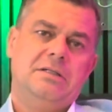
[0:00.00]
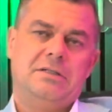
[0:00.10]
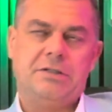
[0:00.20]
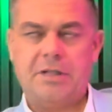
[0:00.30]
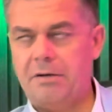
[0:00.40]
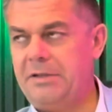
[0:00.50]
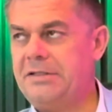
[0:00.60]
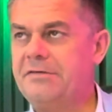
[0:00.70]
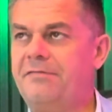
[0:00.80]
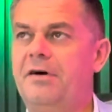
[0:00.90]
You don't need
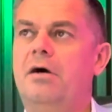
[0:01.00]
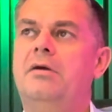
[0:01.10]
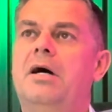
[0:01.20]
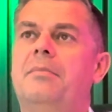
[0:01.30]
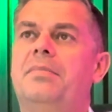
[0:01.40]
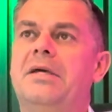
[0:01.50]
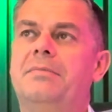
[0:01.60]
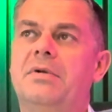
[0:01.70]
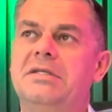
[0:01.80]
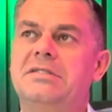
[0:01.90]
to phone up
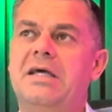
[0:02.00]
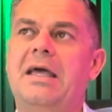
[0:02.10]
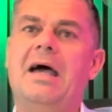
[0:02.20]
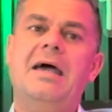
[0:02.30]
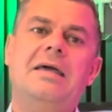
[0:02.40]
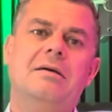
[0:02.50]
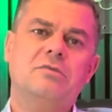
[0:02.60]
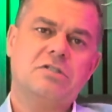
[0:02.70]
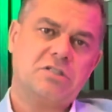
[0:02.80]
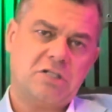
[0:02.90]
people and say, hey, I'm
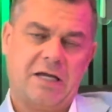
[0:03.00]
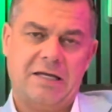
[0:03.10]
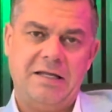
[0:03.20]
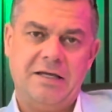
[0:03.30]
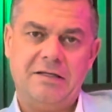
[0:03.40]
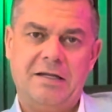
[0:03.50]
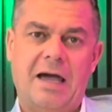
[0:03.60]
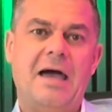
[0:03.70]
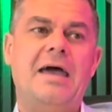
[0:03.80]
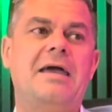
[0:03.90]
just checking in.
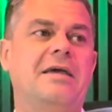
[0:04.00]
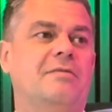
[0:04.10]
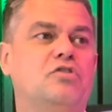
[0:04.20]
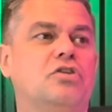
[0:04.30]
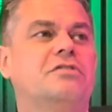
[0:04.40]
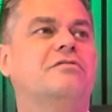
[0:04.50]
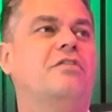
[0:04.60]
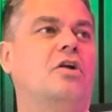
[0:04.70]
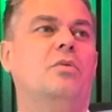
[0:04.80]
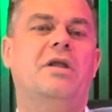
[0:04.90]
Hey, I'm just
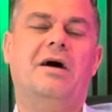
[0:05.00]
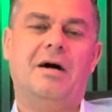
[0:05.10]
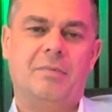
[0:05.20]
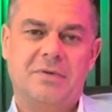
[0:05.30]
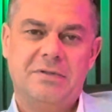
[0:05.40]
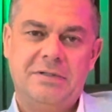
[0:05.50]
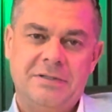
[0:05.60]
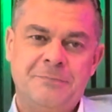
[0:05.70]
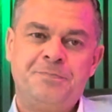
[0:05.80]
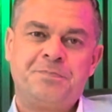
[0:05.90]
following up.
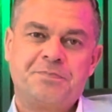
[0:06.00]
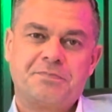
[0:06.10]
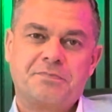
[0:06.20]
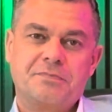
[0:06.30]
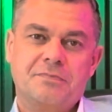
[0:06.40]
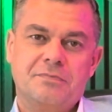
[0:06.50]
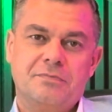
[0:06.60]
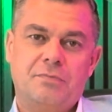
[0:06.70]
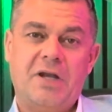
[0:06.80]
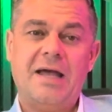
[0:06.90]

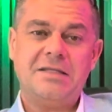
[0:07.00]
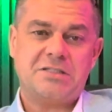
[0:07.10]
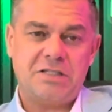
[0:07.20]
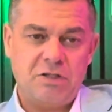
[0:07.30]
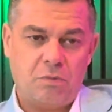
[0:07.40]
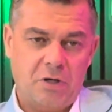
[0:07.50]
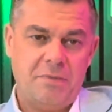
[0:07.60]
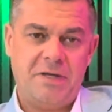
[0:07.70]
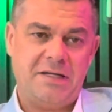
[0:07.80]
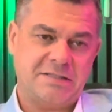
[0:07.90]
But actually, you want to
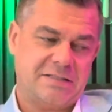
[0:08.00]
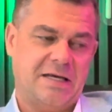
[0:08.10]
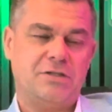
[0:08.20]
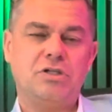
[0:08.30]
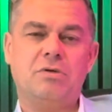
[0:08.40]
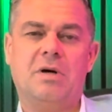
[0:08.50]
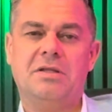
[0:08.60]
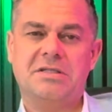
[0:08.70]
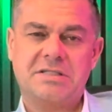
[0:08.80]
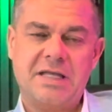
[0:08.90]
be at the stage that you
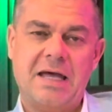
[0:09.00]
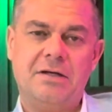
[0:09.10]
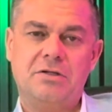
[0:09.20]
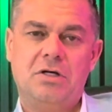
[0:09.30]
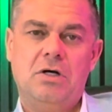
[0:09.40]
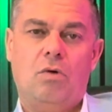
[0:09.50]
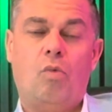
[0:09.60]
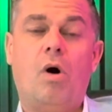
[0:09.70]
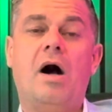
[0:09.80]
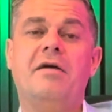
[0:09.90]
understand
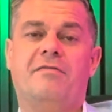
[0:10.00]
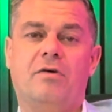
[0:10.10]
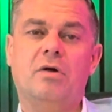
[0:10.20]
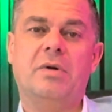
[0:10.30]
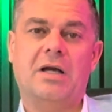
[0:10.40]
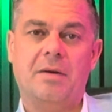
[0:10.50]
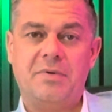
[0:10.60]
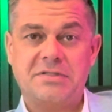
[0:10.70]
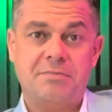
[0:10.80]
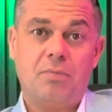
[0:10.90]
why following up
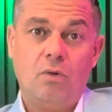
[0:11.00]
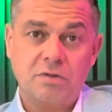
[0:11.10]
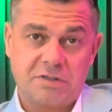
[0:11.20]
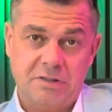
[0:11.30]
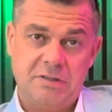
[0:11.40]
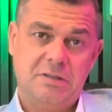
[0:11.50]
is important.